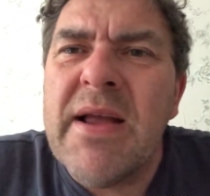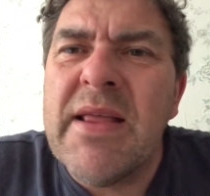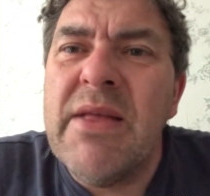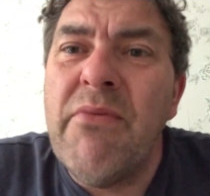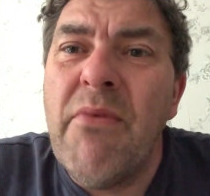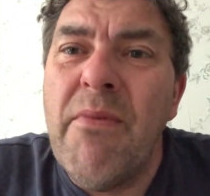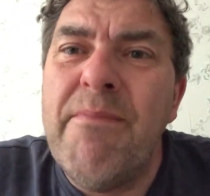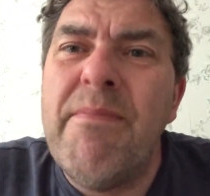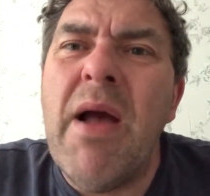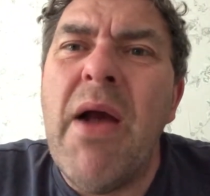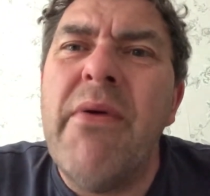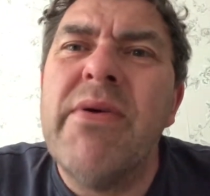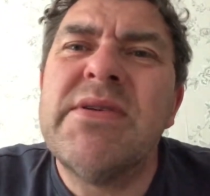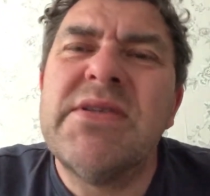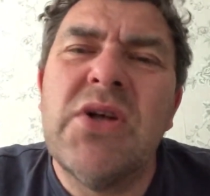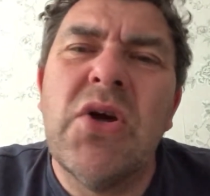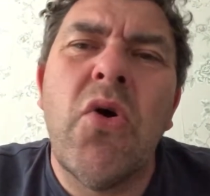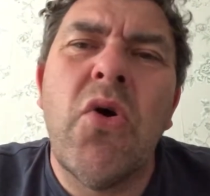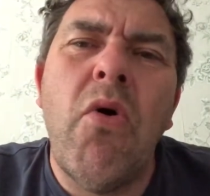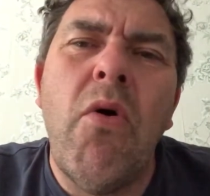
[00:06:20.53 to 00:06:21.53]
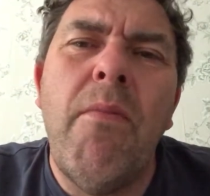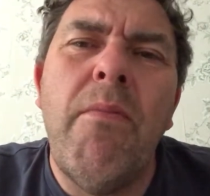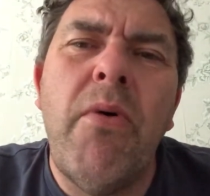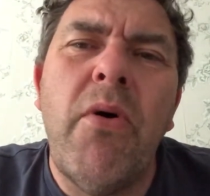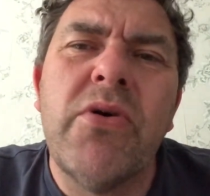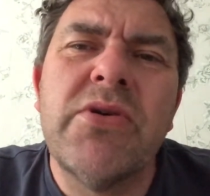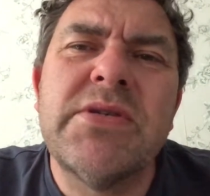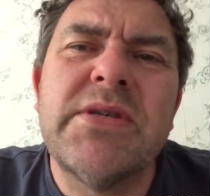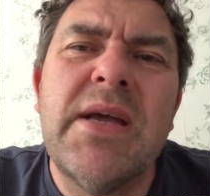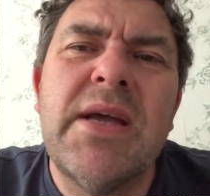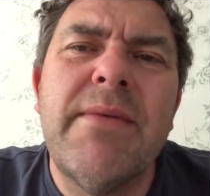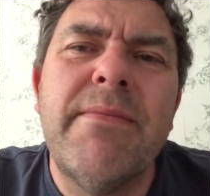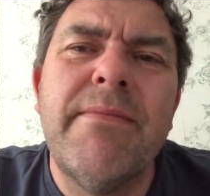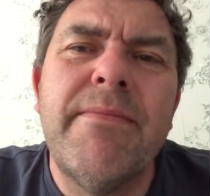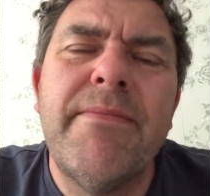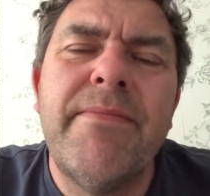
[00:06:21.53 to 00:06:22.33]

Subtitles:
and they were buried in a compost heap.